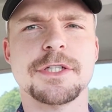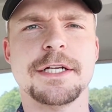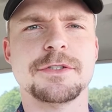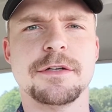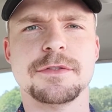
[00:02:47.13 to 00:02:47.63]
She
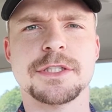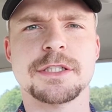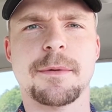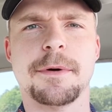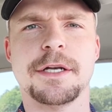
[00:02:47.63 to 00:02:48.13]
hadn't driven it
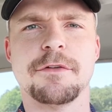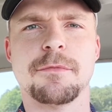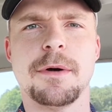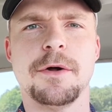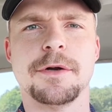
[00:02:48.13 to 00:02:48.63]
since I put a
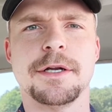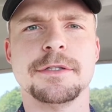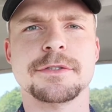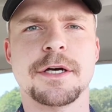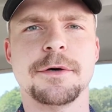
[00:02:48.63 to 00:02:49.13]
different motor in
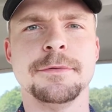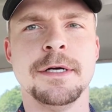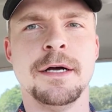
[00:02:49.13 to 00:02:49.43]
it, so